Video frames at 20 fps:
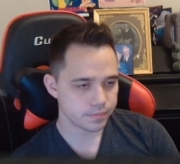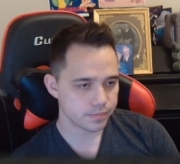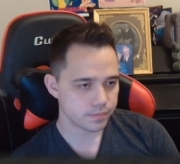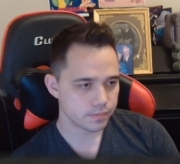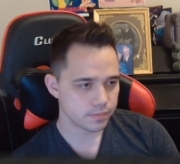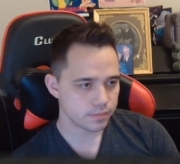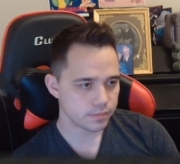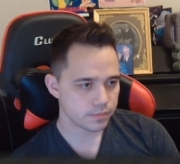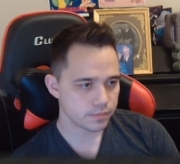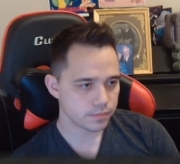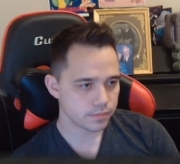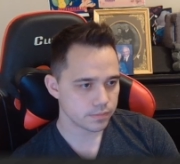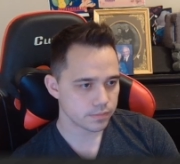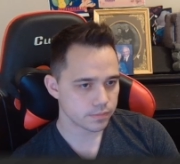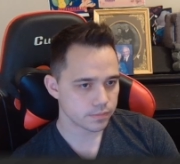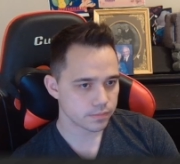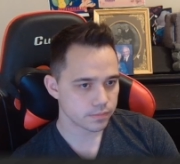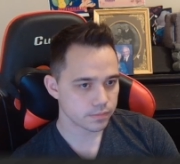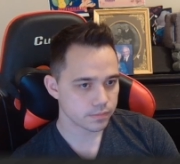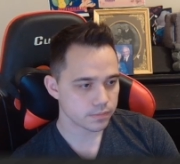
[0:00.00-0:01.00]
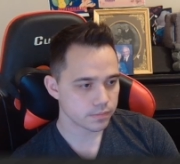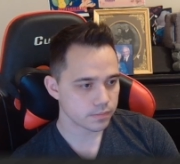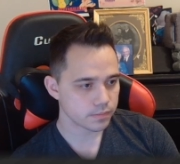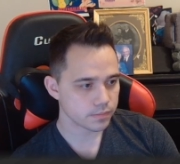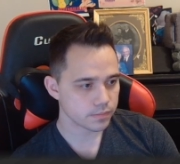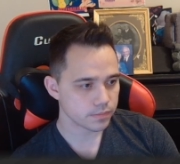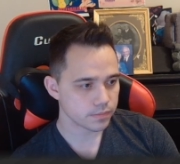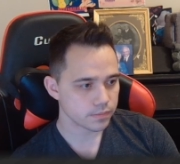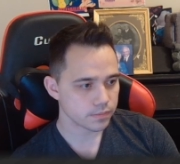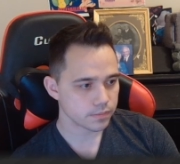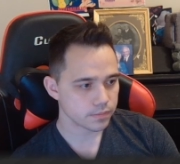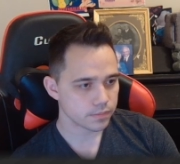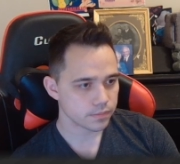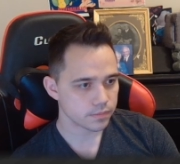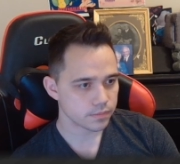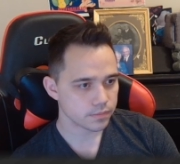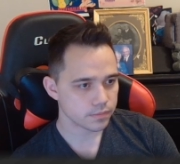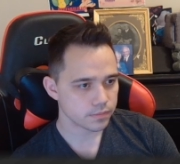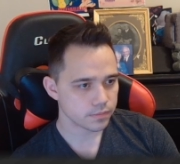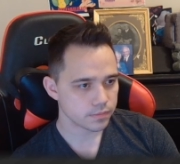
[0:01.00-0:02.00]

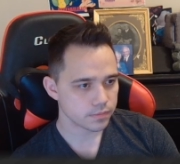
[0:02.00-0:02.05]
(no one is talking)